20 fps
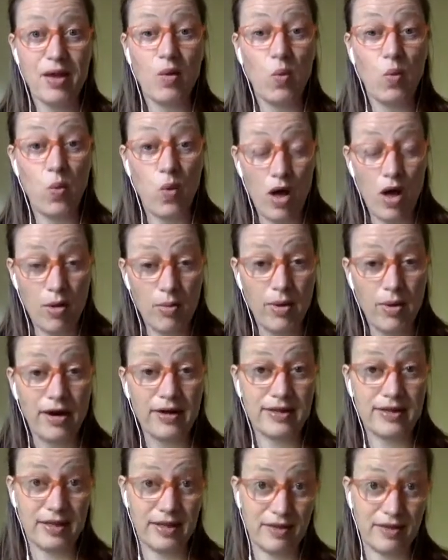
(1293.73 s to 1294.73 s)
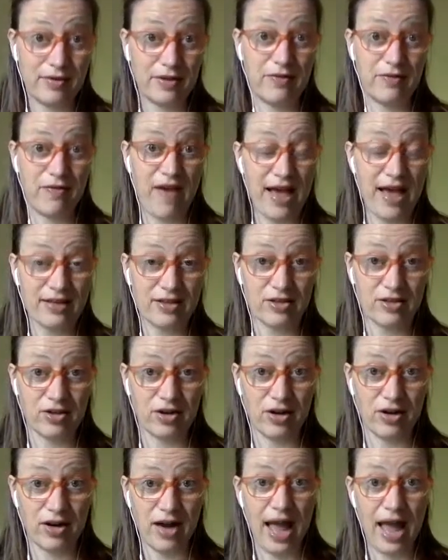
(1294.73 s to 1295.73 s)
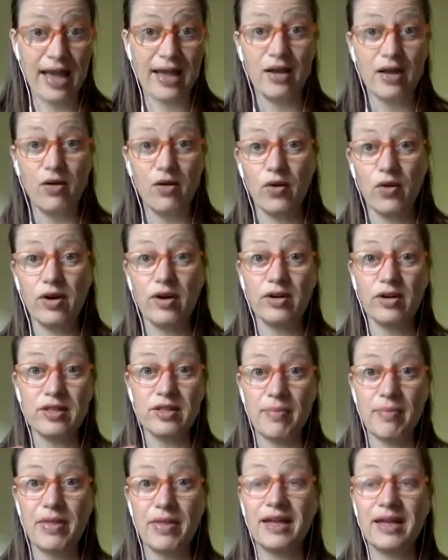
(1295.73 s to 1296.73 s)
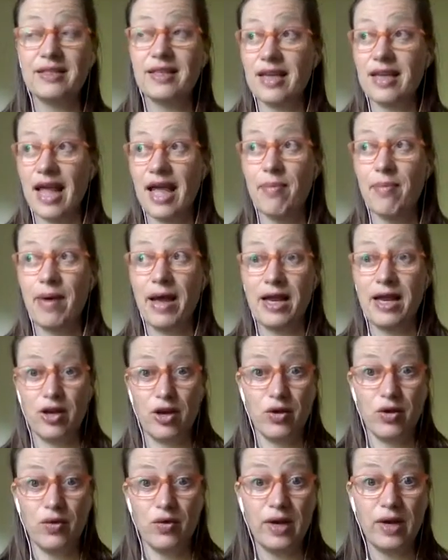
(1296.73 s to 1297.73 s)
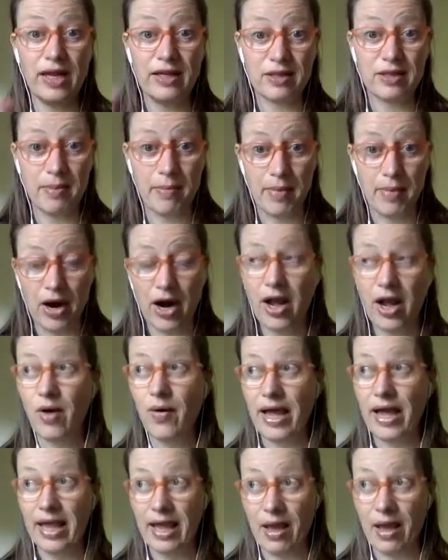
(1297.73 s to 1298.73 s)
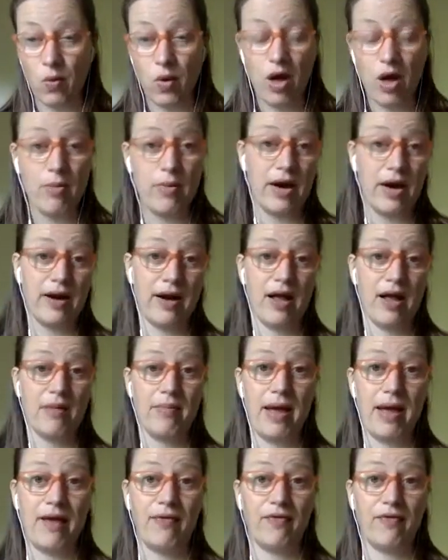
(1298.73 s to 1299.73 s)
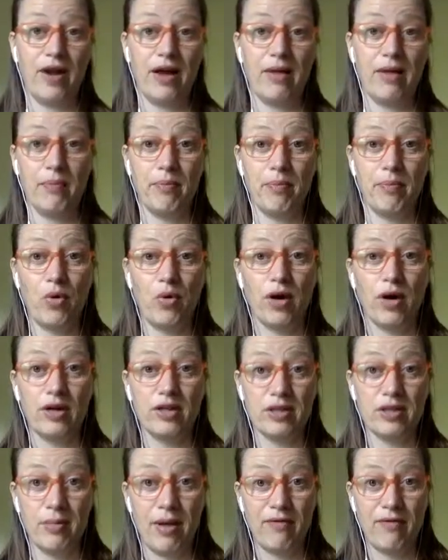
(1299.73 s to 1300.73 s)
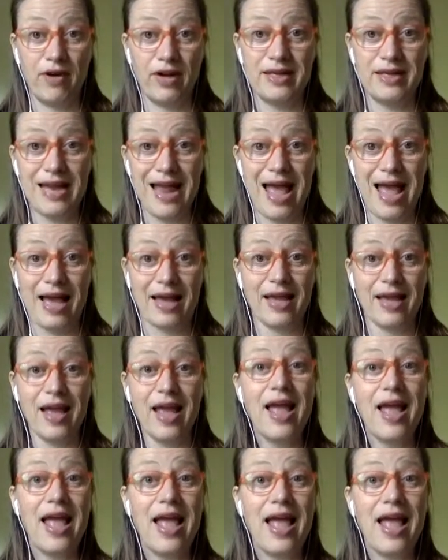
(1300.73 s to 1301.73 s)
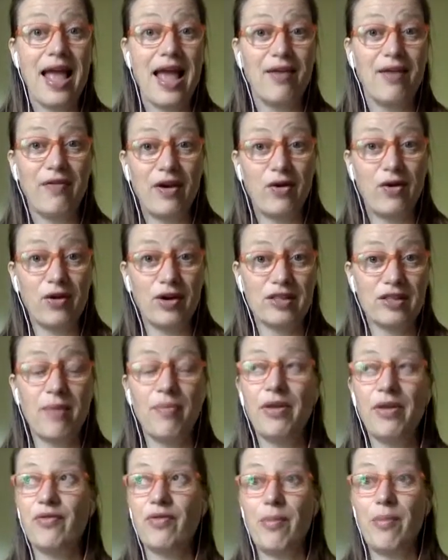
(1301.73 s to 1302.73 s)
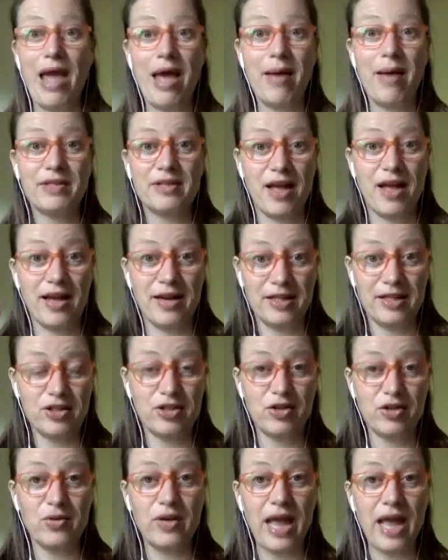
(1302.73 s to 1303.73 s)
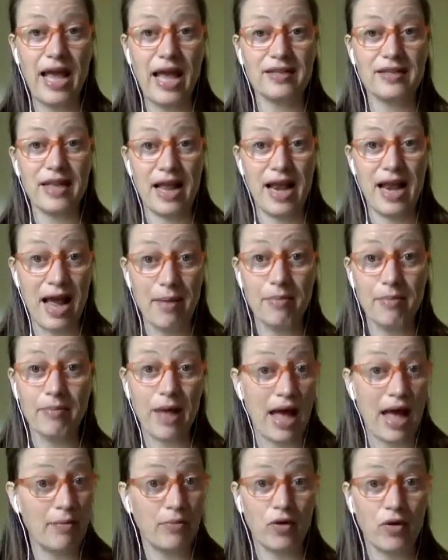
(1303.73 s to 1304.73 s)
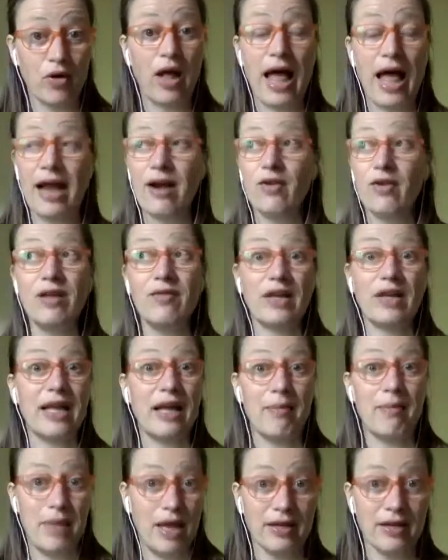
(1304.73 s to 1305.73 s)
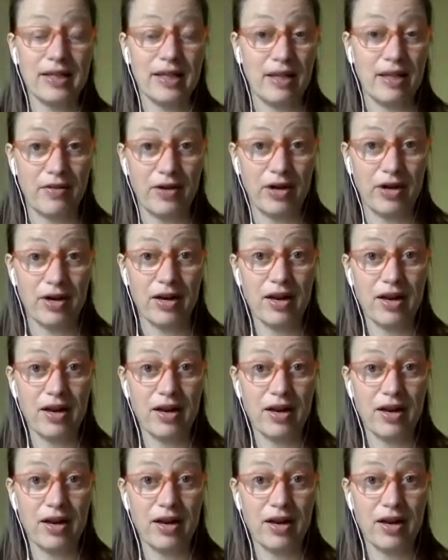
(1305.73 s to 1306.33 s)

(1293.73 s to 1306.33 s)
Walmart delivers faster. I can order something today by noon, and tomorrow I get Walmart on my front porch, on my front deck. Yeah. And if I order something from Amazon, it's 2 days. And I'm rural. I don't even get mail delivered.